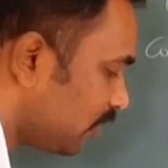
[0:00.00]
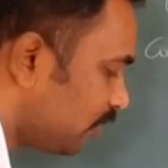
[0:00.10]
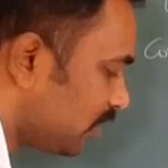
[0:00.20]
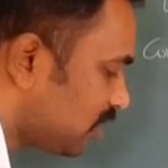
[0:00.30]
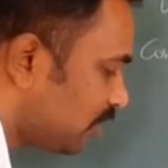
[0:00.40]

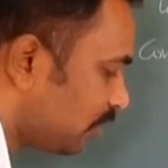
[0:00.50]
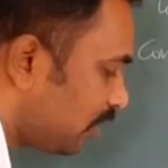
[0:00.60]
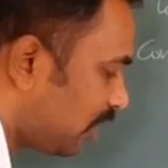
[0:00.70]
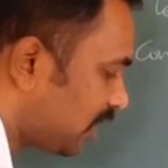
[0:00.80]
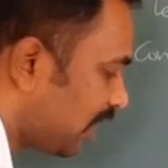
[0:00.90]
Which do
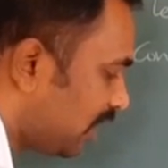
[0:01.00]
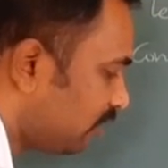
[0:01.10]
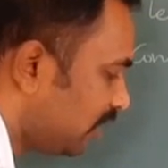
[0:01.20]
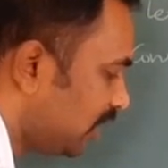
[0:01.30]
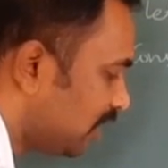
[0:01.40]
not
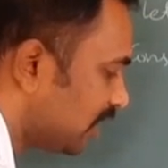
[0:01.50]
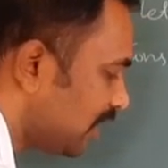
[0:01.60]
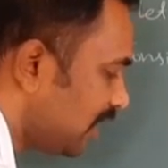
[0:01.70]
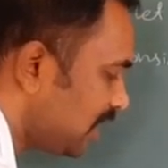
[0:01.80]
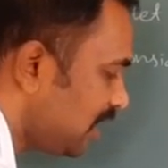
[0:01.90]

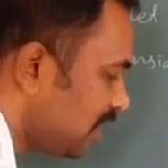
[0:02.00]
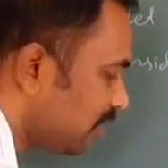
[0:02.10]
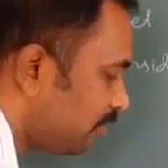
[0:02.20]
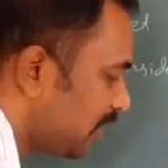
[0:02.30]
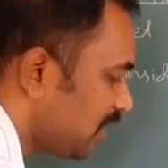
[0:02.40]
have
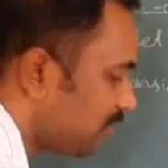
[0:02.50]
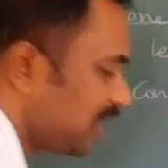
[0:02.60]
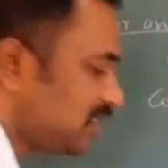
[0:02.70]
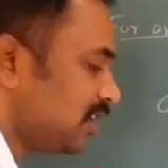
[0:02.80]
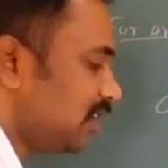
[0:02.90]
any
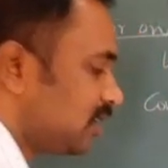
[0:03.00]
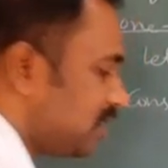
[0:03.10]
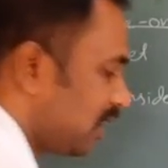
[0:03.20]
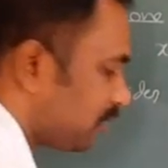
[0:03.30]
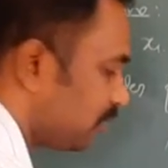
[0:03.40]

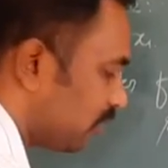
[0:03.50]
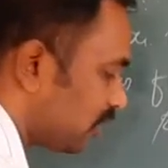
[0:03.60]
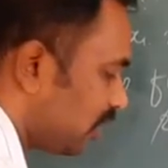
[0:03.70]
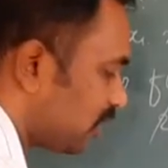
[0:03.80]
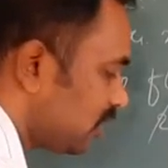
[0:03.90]
pre-image.
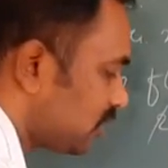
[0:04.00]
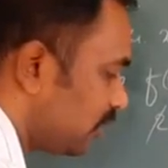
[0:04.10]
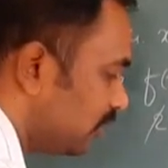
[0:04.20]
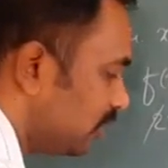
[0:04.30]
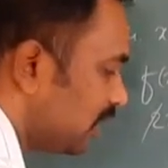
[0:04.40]
Therefore
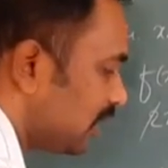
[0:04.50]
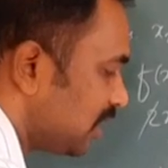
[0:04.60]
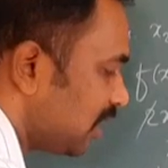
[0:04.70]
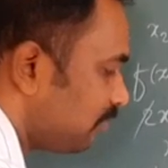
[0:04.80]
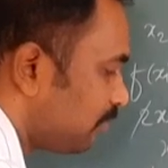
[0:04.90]
also
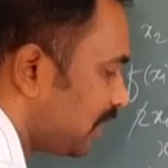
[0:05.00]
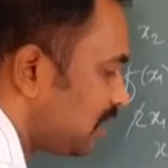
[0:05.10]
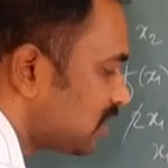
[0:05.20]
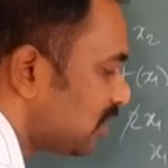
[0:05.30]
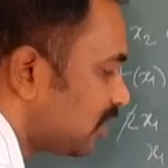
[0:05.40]
f
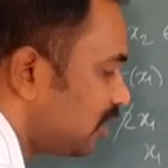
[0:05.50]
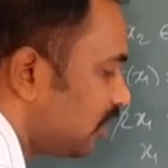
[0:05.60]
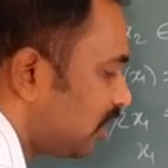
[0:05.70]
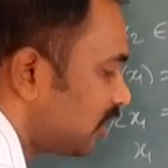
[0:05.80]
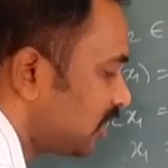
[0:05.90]
is
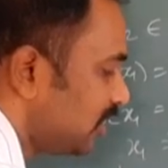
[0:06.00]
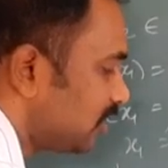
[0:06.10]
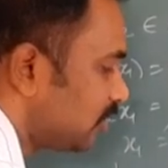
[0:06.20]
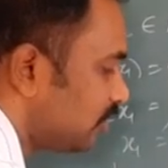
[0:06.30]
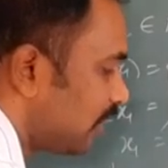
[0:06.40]
not
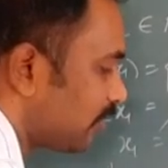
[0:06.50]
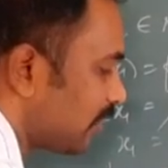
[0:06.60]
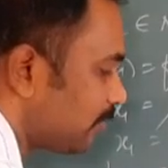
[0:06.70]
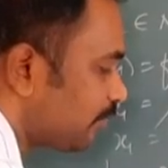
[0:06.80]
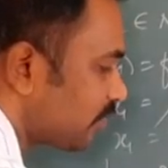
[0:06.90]

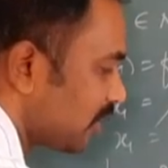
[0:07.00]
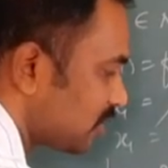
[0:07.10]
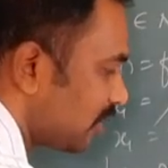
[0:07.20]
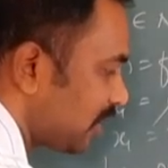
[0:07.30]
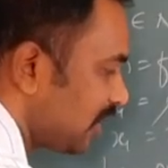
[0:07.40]
1.
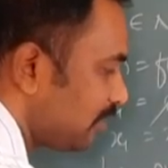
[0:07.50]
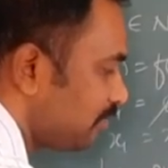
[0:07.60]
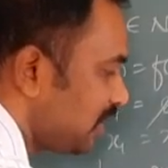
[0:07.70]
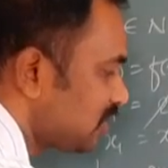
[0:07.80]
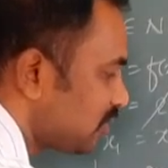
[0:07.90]
So
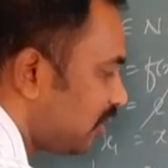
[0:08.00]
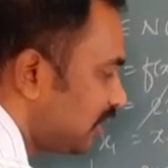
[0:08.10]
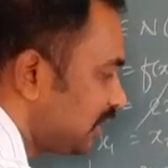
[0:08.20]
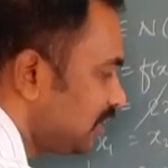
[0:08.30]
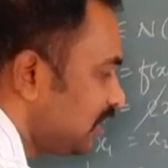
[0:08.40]
f is
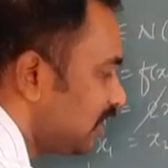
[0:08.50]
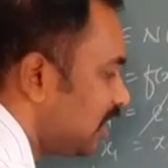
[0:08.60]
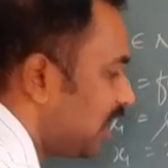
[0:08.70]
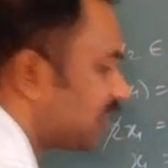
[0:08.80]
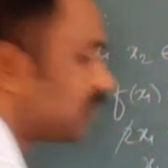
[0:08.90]
not.